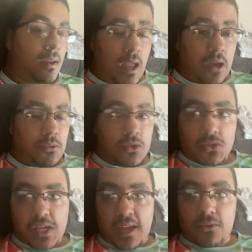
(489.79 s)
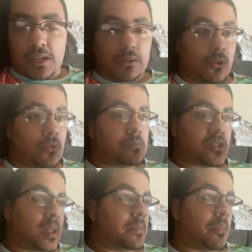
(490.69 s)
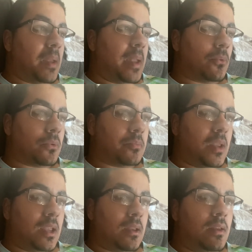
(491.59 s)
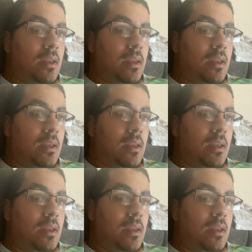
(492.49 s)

I would usually have like a little slip of paper with me.